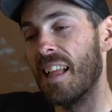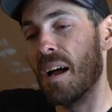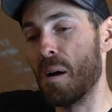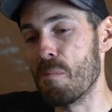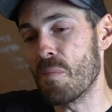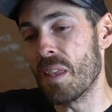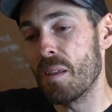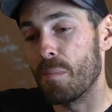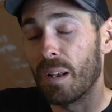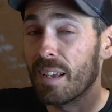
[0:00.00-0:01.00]
But
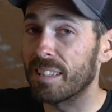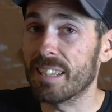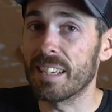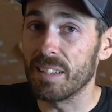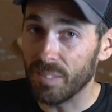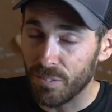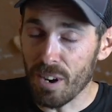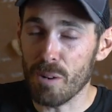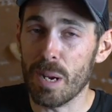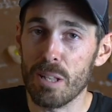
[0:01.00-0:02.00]
like I say,
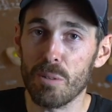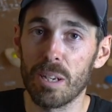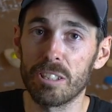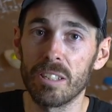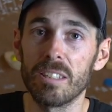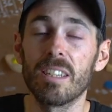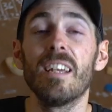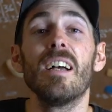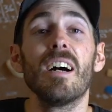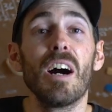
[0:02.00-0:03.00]
fire away with questions.
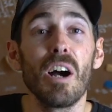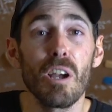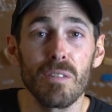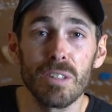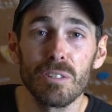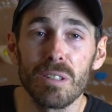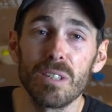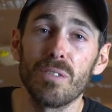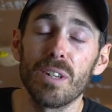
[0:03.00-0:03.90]
I hope you've enjoyed this